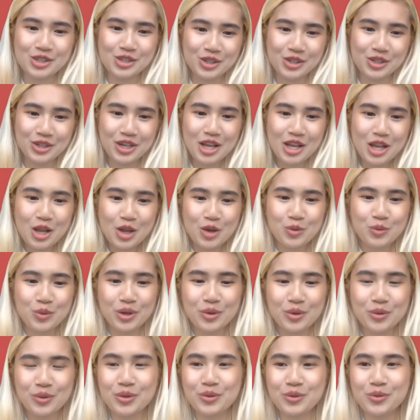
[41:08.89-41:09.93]
So
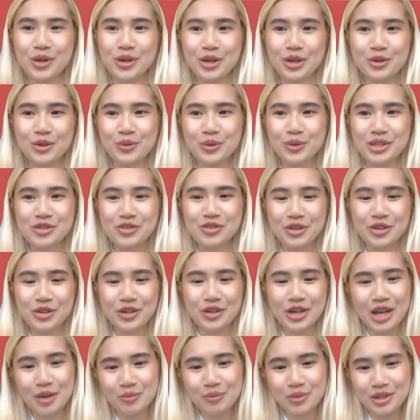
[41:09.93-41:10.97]
we, we are always very
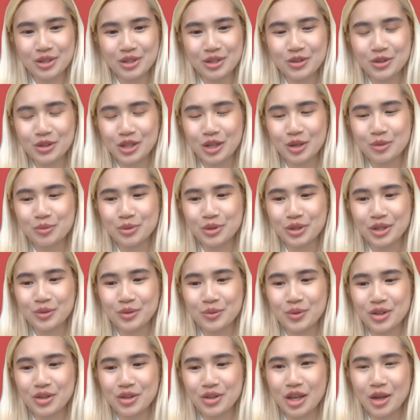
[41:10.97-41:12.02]
happy to collaborate
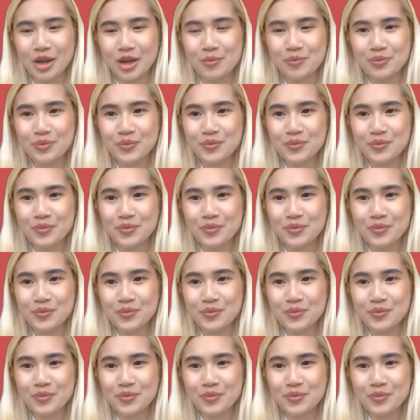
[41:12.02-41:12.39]
with um,